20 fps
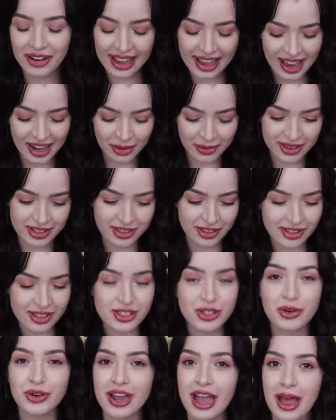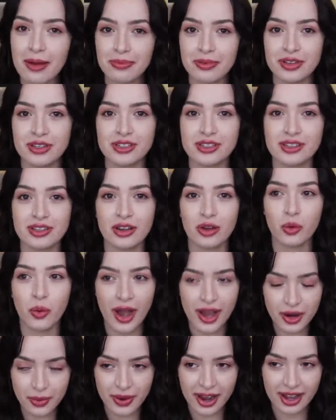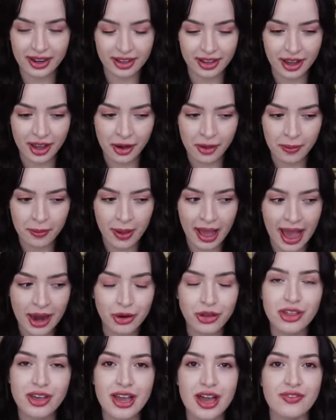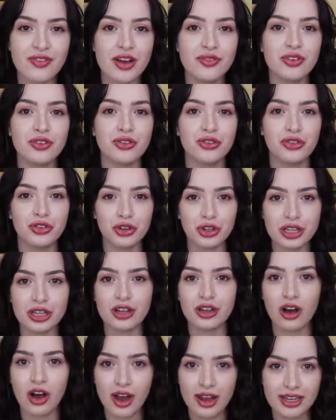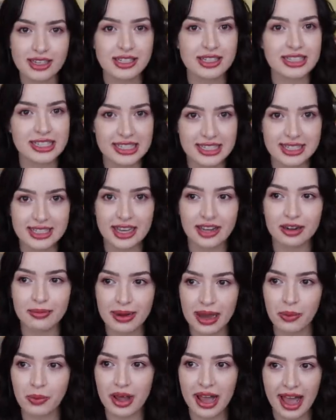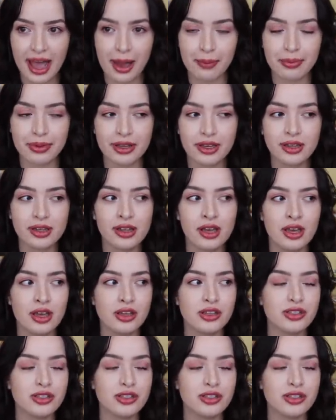Okay, anyway, so this story happened quite a while ago, but I don't think I've ever fully gone into detail about what happened.